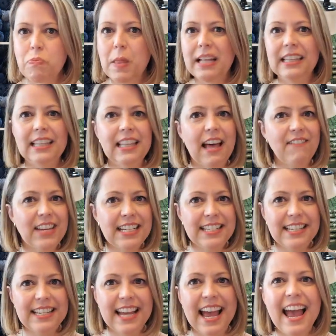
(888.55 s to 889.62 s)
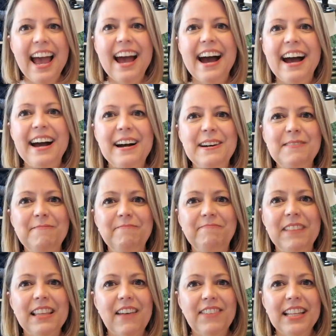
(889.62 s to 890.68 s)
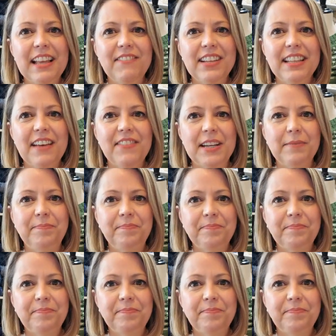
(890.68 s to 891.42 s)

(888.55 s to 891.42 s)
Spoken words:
I love it. Love it, love it, love it.